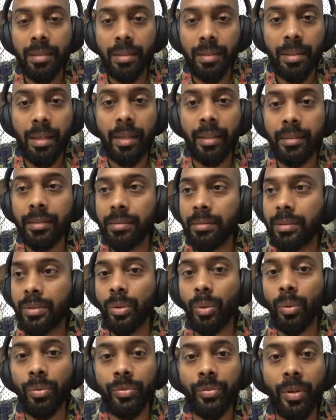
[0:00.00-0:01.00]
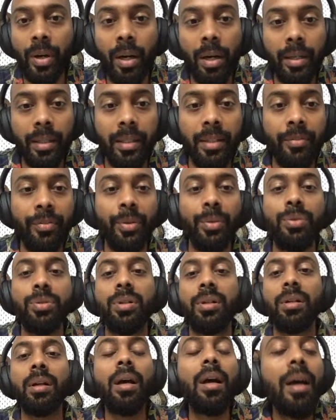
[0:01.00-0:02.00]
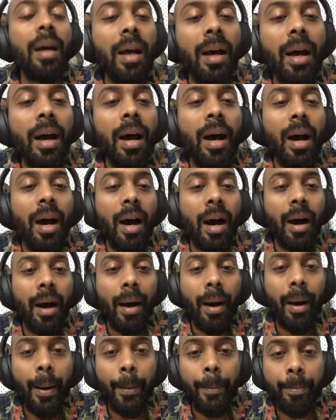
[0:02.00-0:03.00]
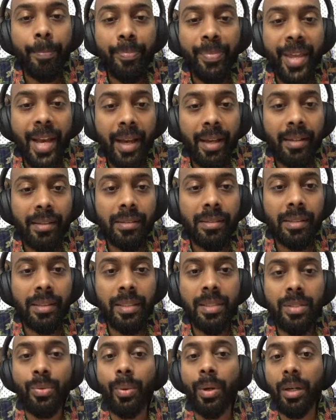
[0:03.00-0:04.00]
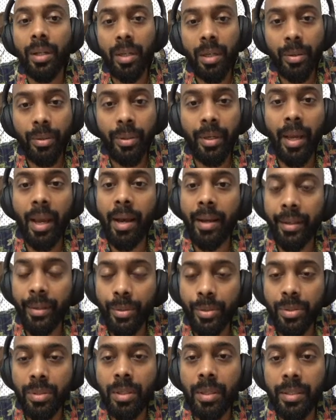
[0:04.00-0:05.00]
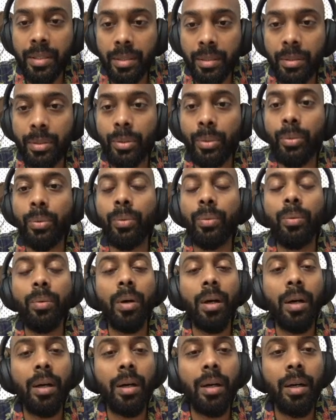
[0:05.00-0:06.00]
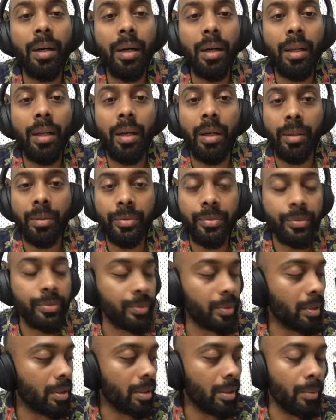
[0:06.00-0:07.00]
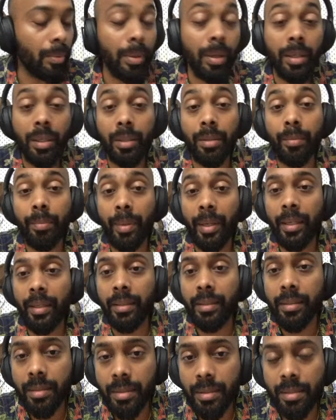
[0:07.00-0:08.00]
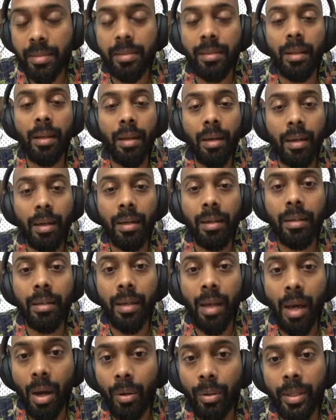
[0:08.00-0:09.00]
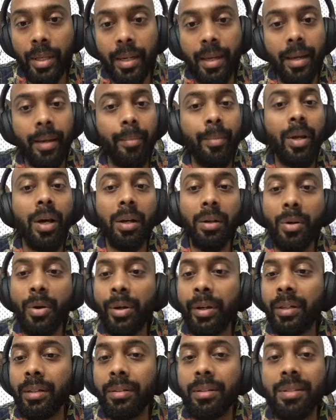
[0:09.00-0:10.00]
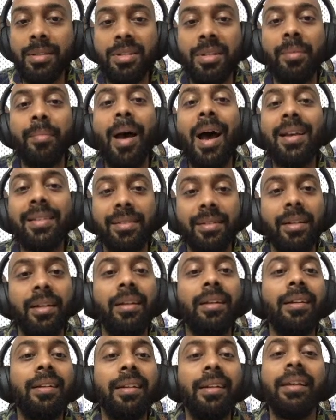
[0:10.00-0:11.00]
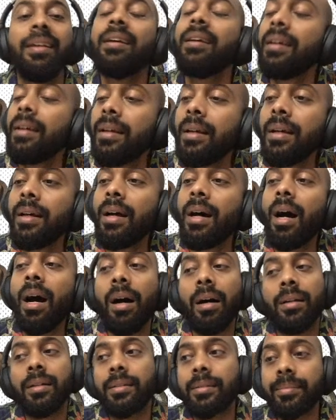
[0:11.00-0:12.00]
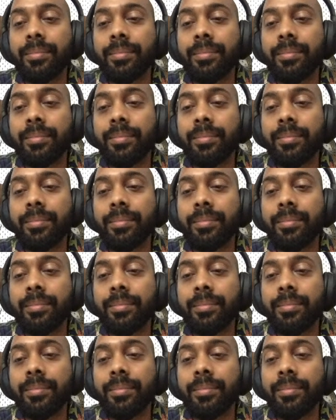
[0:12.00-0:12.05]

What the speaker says: like so far in the future. Then is workout. Yeah, I used to listen to a lot of workout playlists. Now that I am not going to the gym as regularly, or